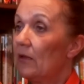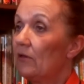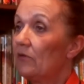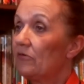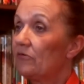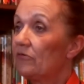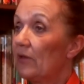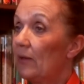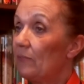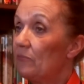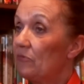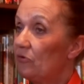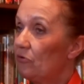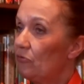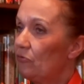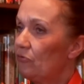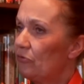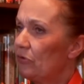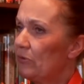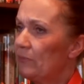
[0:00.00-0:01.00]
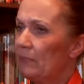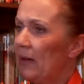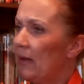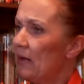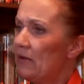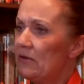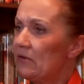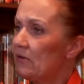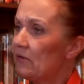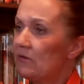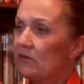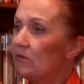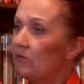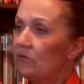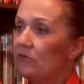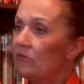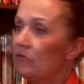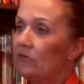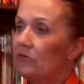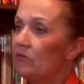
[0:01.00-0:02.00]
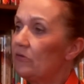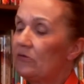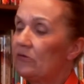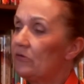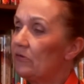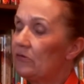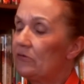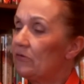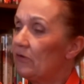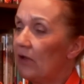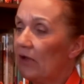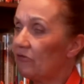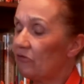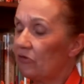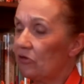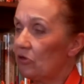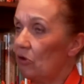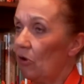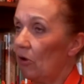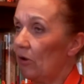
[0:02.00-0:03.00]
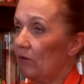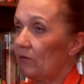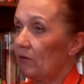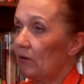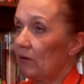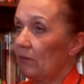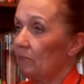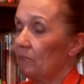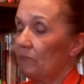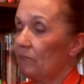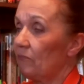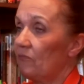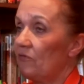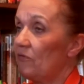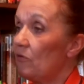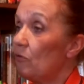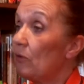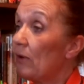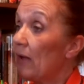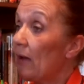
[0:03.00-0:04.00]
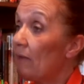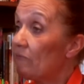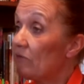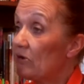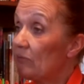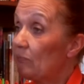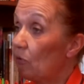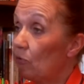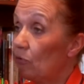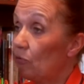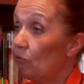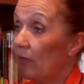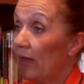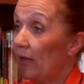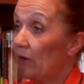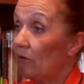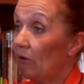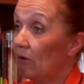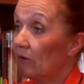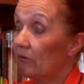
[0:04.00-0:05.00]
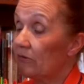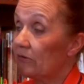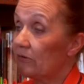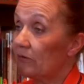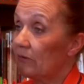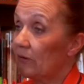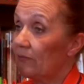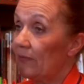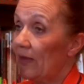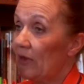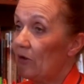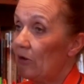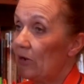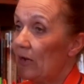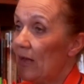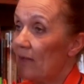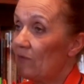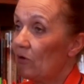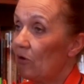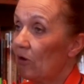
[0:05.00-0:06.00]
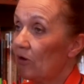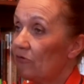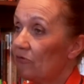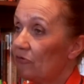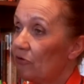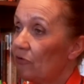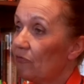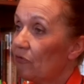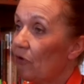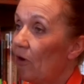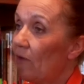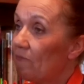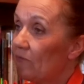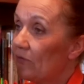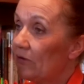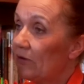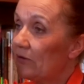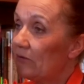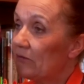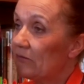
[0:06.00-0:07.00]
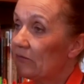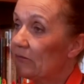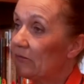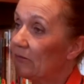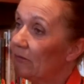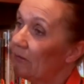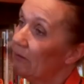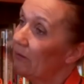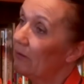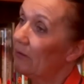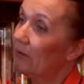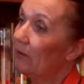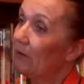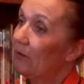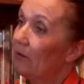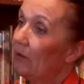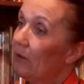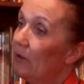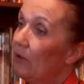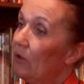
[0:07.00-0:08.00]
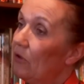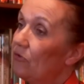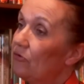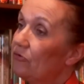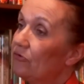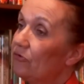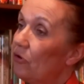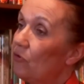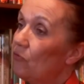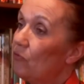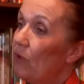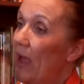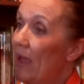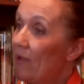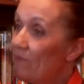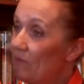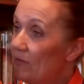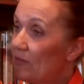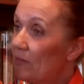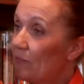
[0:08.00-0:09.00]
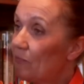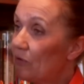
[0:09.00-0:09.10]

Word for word: Some children may just not feel comfortable. They're not. They don't have a lot of self confidence. So having the